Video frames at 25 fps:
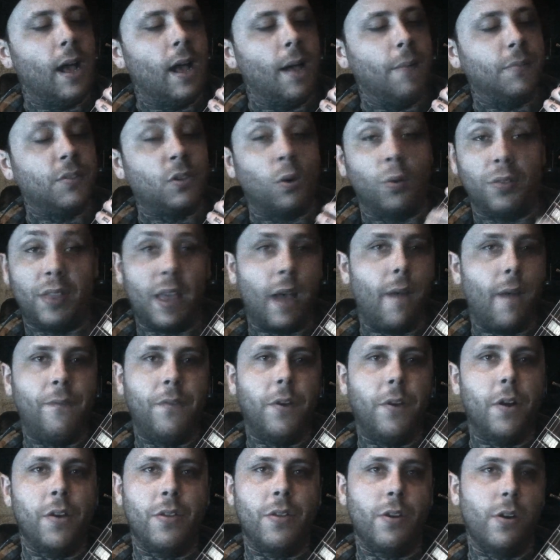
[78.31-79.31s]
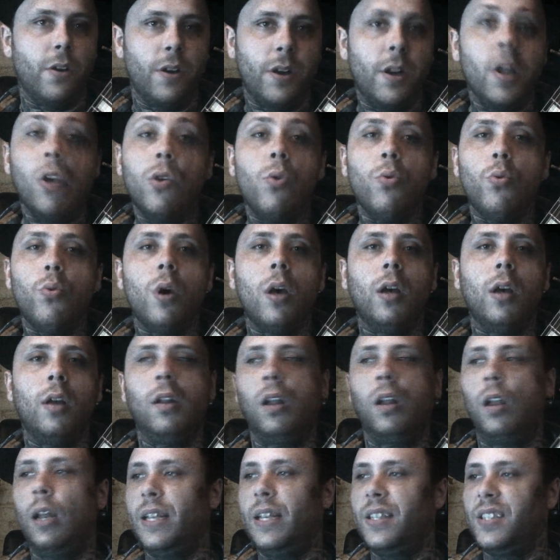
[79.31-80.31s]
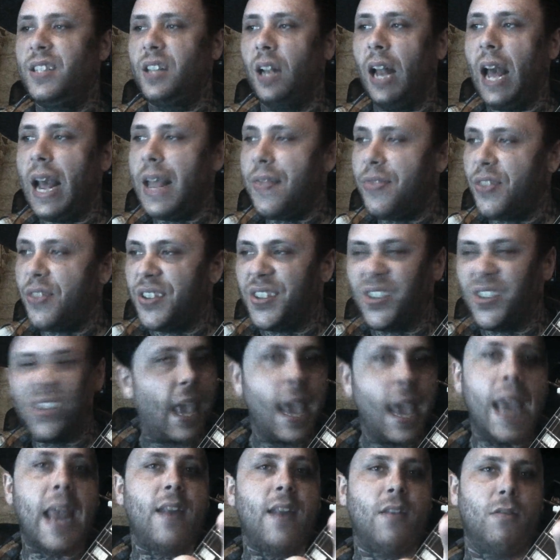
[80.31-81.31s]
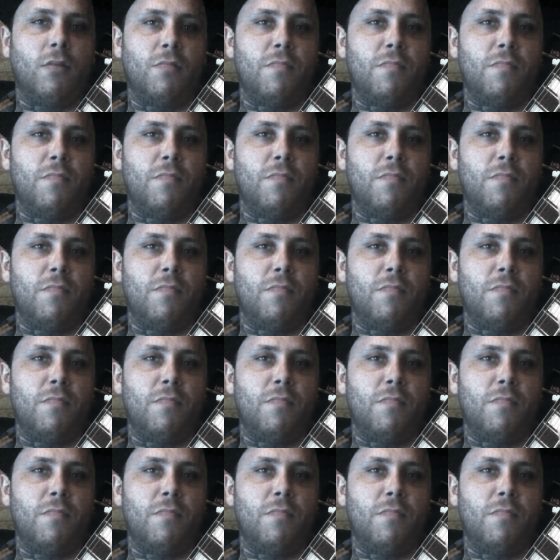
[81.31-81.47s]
So without further ado, let's light this candle,